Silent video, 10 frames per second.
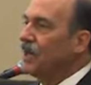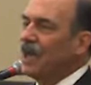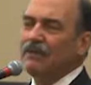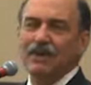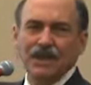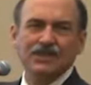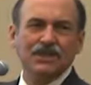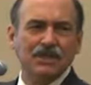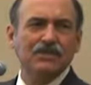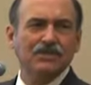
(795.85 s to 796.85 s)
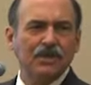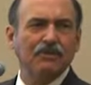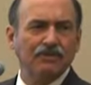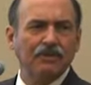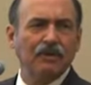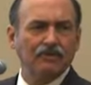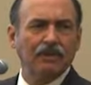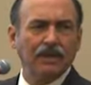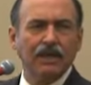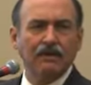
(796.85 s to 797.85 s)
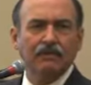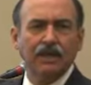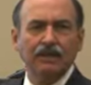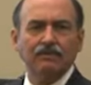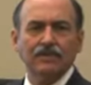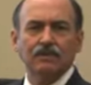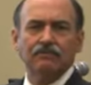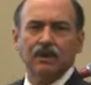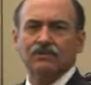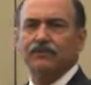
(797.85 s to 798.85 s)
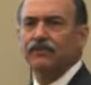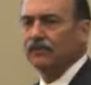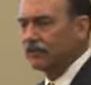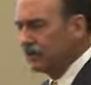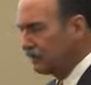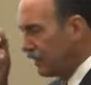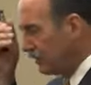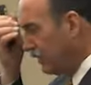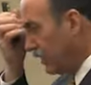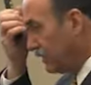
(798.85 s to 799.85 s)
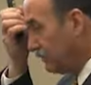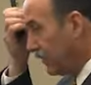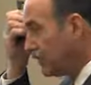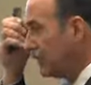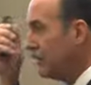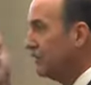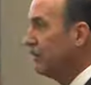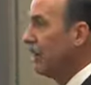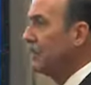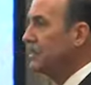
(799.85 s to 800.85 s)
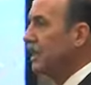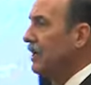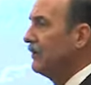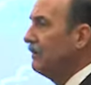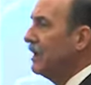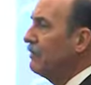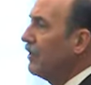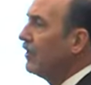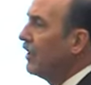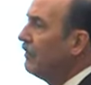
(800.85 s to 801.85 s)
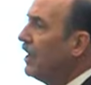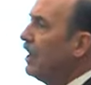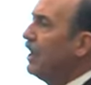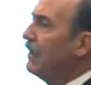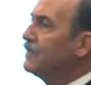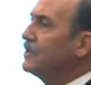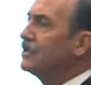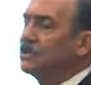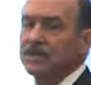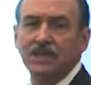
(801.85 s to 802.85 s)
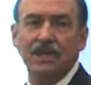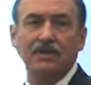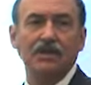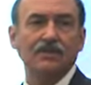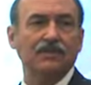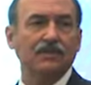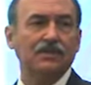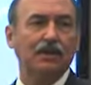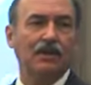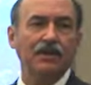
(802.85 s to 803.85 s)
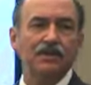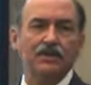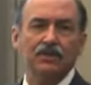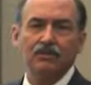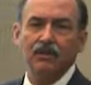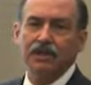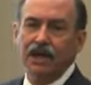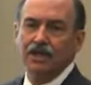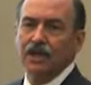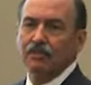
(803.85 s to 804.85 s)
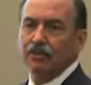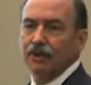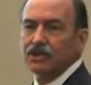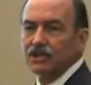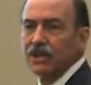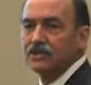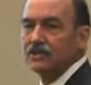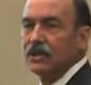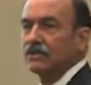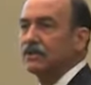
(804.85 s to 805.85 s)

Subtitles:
It makes sense, though, in retrospect, because most of the people in my executive MBA program have 6 to 10 years of experience. They're really not in the upper echelons yet.